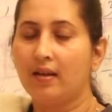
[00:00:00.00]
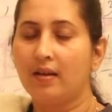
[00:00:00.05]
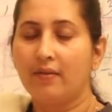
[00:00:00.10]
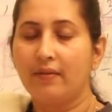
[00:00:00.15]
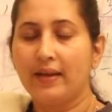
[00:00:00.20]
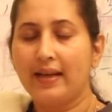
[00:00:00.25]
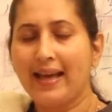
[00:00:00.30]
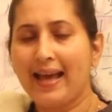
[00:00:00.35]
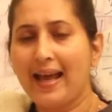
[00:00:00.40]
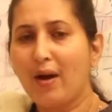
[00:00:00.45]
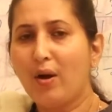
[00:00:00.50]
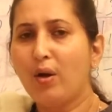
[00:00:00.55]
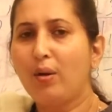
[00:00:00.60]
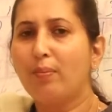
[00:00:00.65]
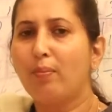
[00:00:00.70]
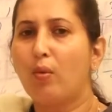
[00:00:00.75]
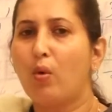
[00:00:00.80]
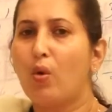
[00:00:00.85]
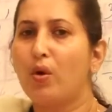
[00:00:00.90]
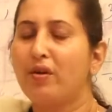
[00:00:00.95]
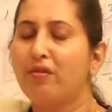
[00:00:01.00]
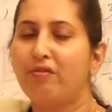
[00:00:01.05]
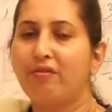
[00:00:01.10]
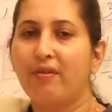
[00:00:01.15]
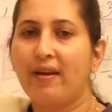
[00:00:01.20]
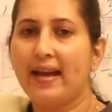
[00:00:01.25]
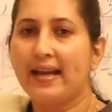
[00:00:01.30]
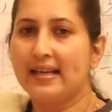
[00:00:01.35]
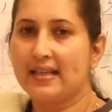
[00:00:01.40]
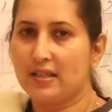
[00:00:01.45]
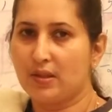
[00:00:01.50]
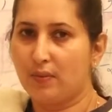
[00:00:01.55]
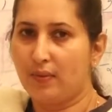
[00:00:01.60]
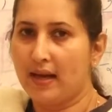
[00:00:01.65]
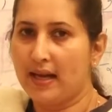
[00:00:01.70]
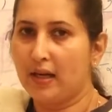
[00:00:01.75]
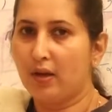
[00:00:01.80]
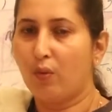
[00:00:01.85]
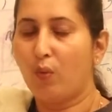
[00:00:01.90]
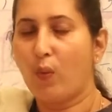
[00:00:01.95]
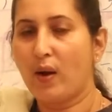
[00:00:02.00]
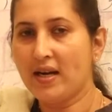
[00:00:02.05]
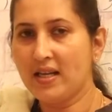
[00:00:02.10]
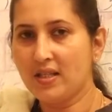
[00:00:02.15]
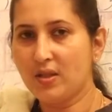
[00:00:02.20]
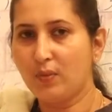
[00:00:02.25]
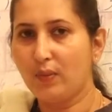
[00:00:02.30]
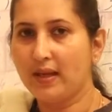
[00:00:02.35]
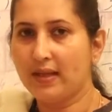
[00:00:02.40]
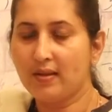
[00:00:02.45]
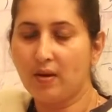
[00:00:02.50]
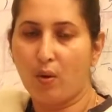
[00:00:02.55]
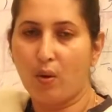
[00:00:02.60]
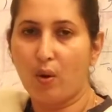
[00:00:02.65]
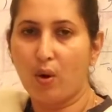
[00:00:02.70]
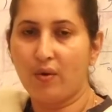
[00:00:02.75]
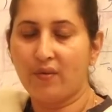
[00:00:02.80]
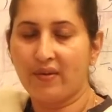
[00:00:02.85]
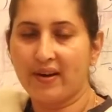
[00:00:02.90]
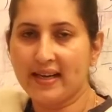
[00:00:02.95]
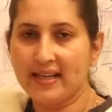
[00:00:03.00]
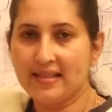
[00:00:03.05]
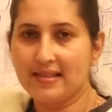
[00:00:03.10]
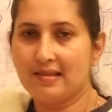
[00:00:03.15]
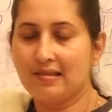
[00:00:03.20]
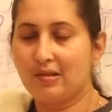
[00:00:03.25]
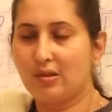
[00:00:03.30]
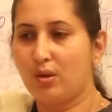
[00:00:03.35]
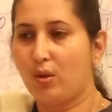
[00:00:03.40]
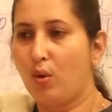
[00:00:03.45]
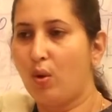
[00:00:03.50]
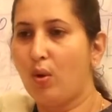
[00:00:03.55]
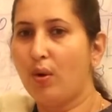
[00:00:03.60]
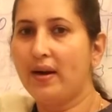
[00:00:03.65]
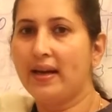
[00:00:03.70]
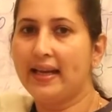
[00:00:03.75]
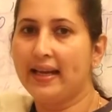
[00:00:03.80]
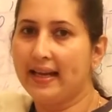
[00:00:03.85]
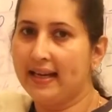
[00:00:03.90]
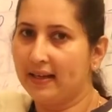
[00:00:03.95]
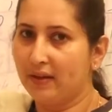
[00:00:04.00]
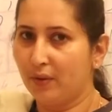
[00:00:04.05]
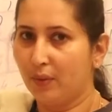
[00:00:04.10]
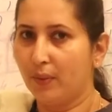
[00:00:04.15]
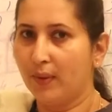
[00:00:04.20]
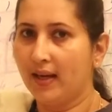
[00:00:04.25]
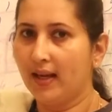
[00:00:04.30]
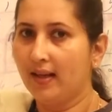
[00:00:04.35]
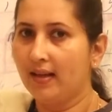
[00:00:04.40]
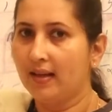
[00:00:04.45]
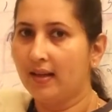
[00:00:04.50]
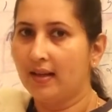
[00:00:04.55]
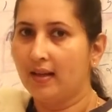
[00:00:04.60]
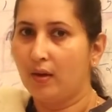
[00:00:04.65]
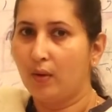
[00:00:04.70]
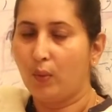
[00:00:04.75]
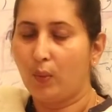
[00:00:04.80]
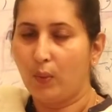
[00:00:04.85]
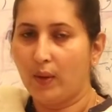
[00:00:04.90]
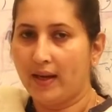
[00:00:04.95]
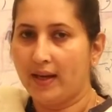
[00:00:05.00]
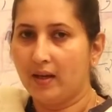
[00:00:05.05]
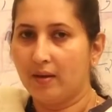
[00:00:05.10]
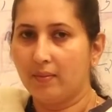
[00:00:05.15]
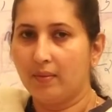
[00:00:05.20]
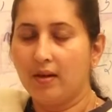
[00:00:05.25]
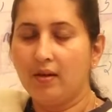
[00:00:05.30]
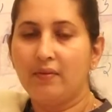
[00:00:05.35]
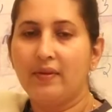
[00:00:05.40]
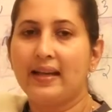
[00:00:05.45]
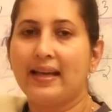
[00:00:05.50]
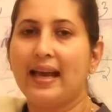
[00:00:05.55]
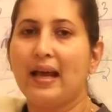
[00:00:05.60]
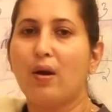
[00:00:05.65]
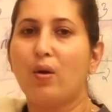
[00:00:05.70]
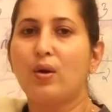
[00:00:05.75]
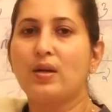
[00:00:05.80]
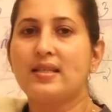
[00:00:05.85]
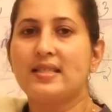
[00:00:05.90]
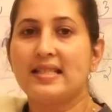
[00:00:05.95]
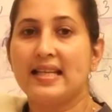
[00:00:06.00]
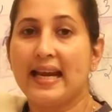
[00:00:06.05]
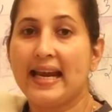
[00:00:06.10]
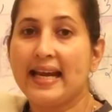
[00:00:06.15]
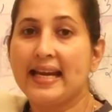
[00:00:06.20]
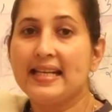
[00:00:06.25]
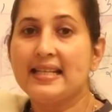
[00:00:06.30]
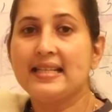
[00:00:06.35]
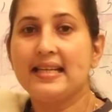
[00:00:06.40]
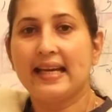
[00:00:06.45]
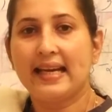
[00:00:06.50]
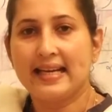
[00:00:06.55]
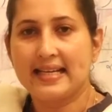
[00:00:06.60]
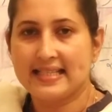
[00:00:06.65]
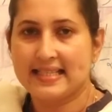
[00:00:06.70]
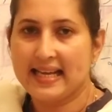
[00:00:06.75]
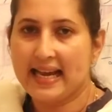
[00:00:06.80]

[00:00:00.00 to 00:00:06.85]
We cannot modify its value. Once we already stored in your variable, we cannot change its